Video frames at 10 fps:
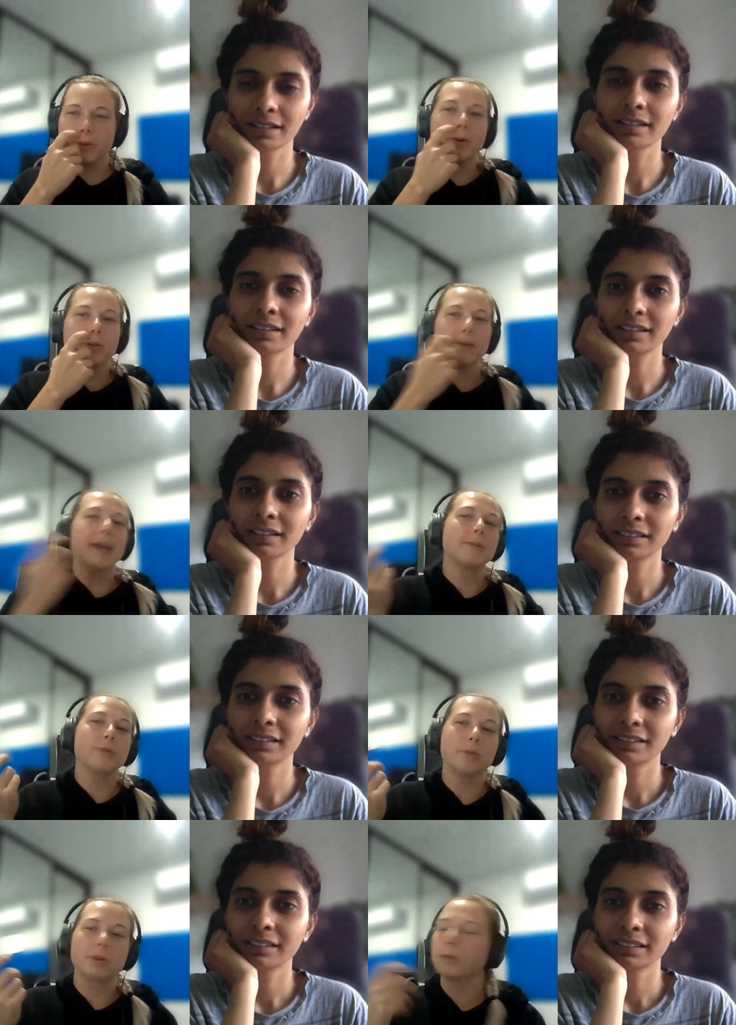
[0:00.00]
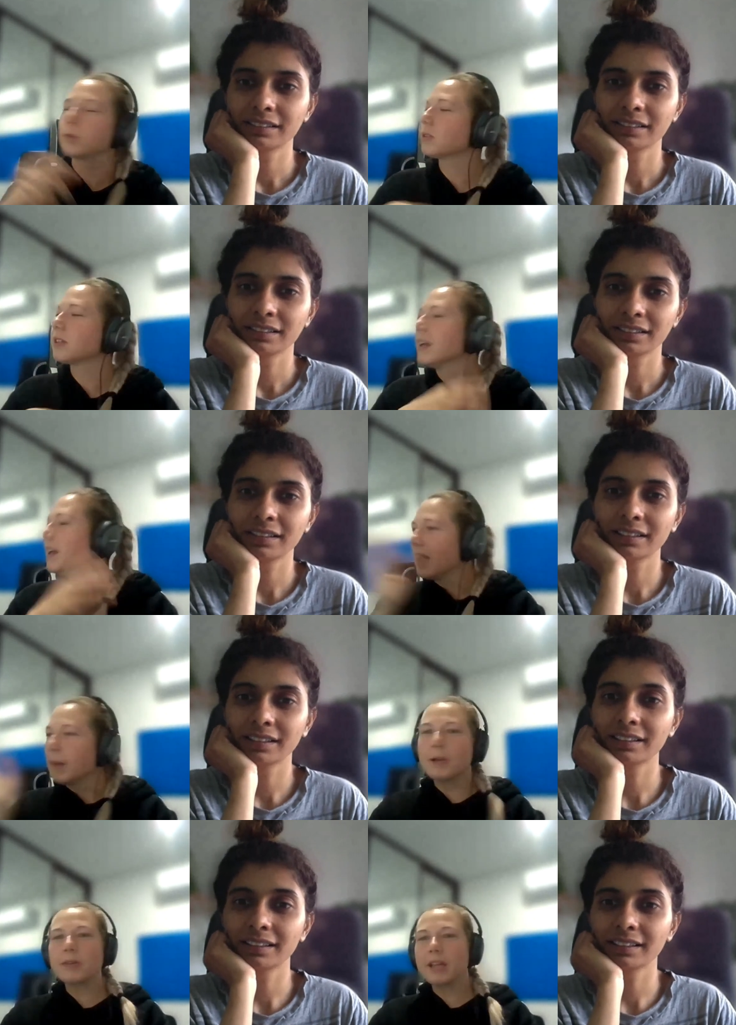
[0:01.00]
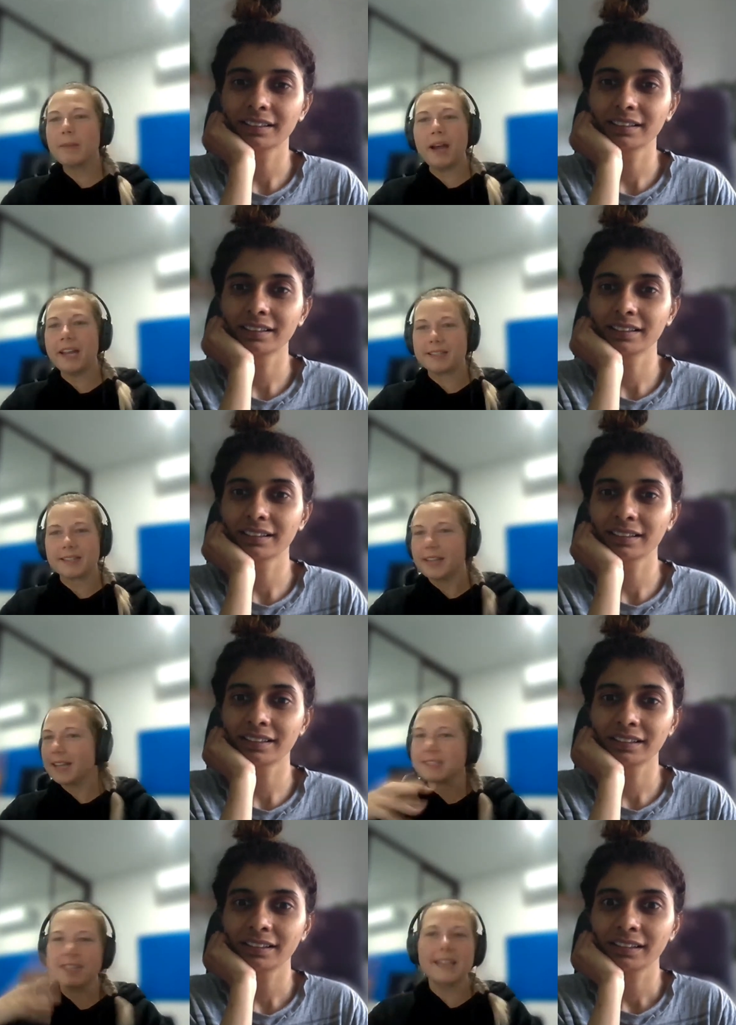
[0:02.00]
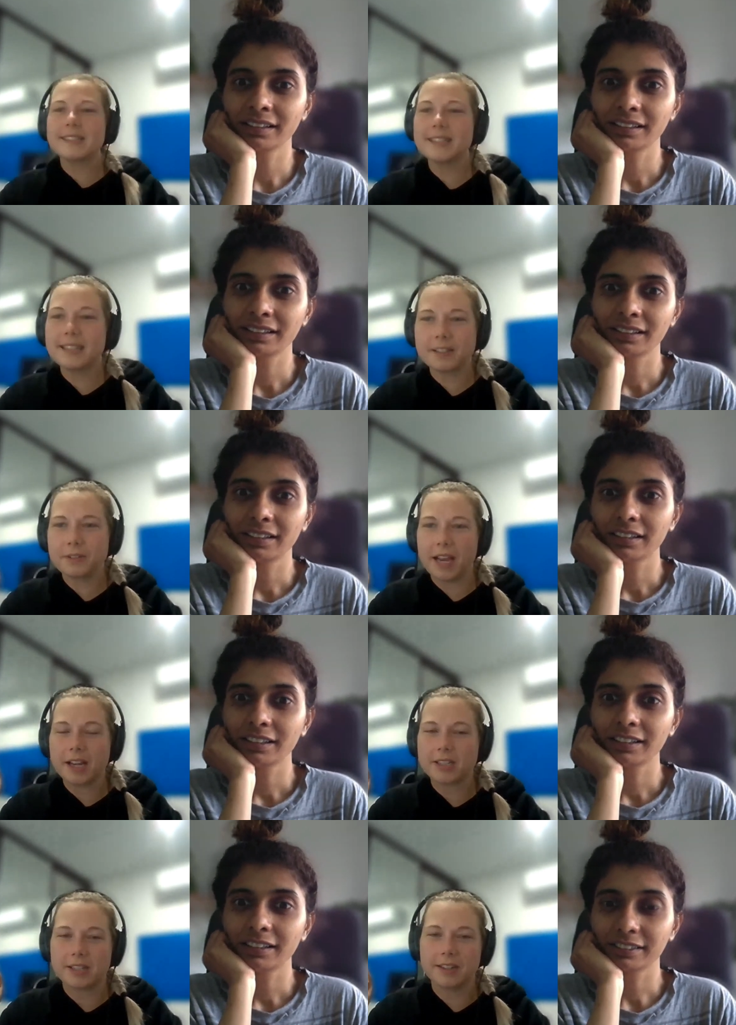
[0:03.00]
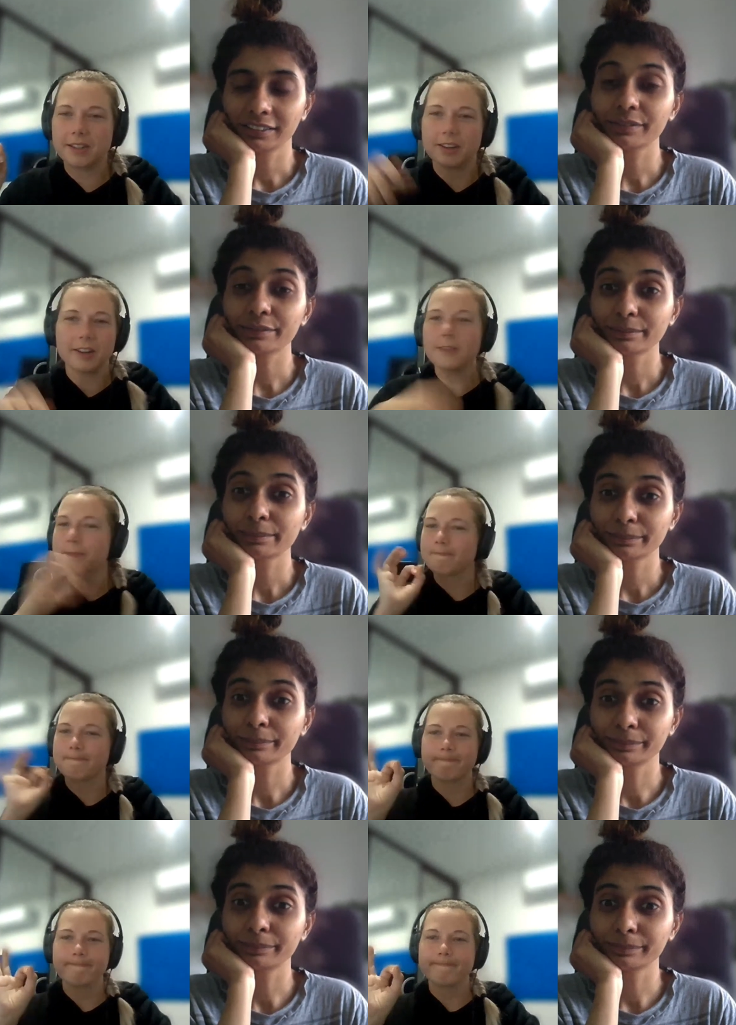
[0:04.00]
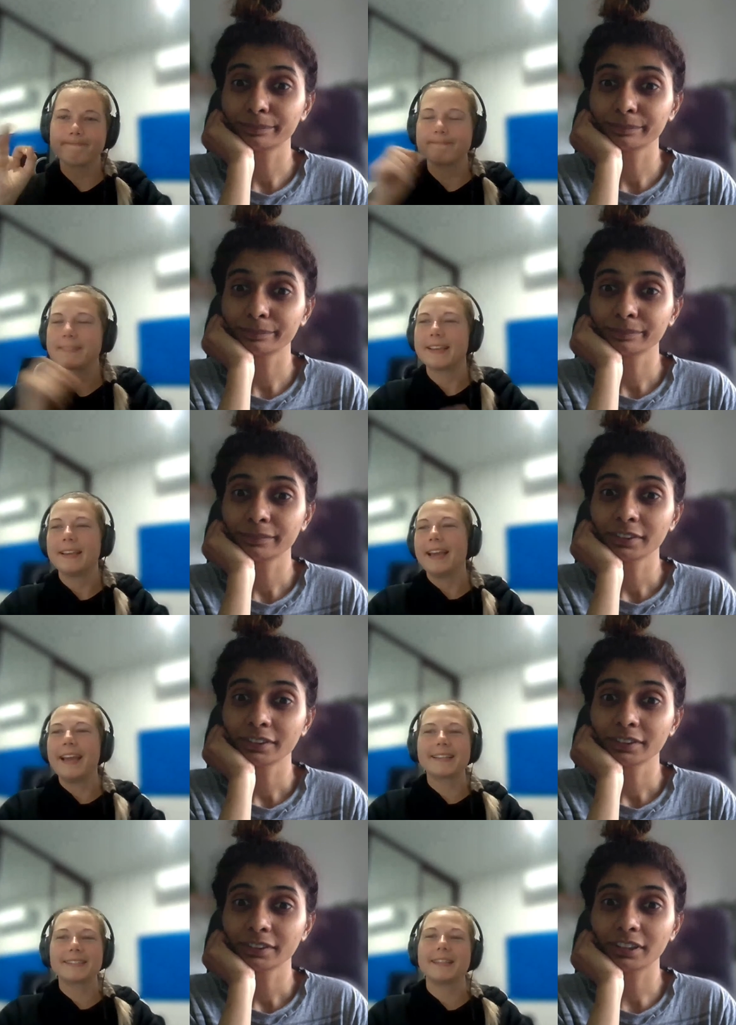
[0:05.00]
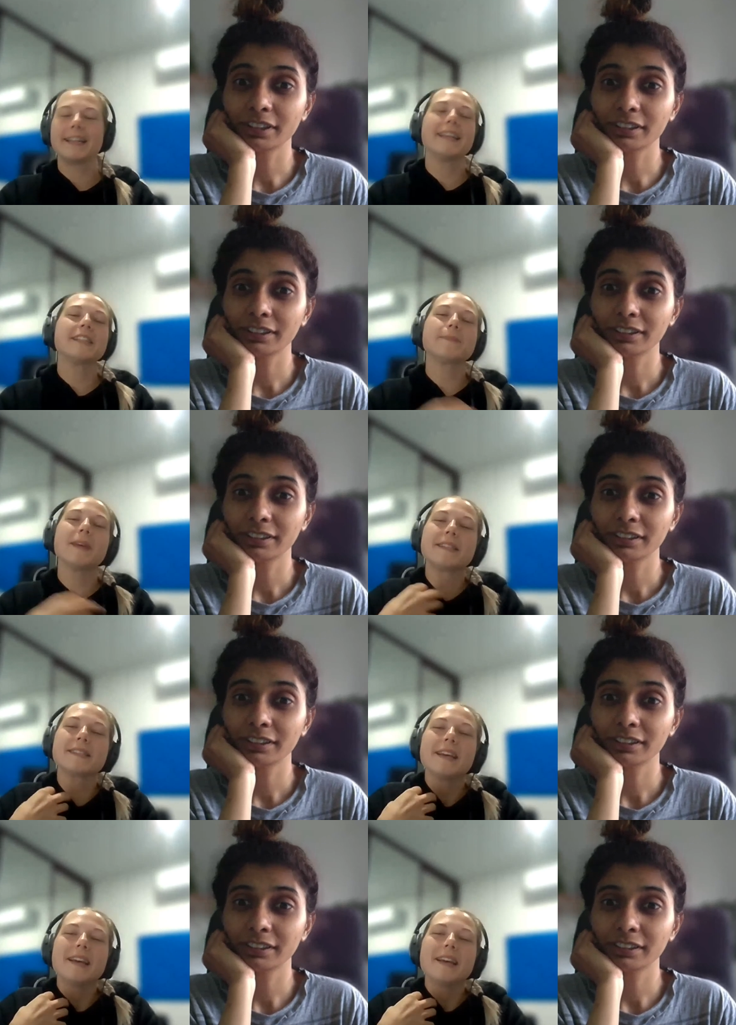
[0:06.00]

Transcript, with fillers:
Speaker 1: We call them edible water bottles. Blew their mind. It's the easiest reaction, you know. Excellent. And it's it's